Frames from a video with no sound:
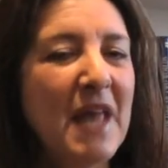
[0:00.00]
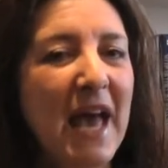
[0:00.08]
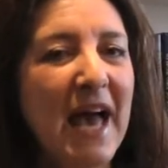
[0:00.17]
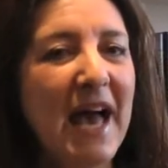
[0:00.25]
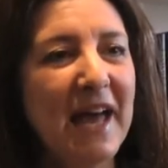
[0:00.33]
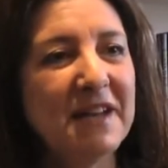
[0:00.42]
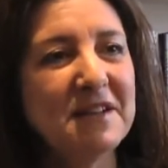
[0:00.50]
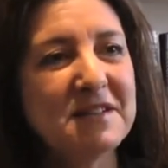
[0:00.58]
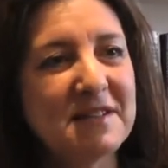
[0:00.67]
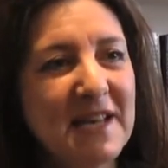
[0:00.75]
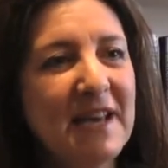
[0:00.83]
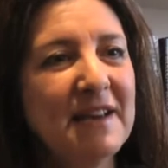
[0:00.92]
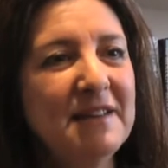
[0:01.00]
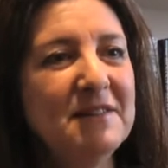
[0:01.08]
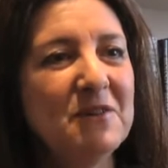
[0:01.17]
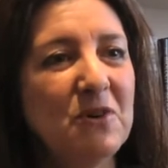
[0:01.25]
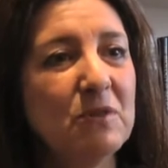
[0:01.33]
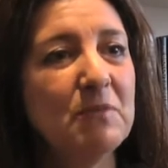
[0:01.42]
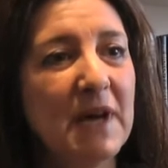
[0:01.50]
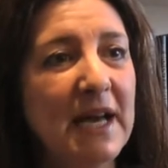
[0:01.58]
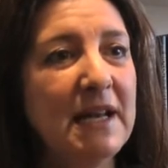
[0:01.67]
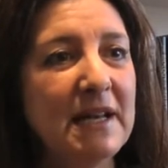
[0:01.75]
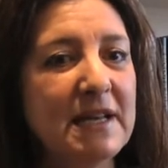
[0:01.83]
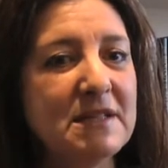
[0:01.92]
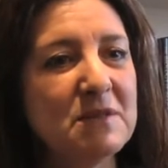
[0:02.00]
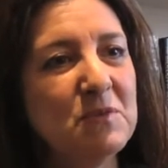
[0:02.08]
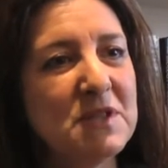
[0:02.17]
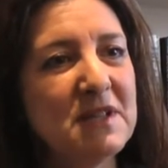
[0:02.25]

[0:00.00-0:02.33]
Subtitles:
And second on my list was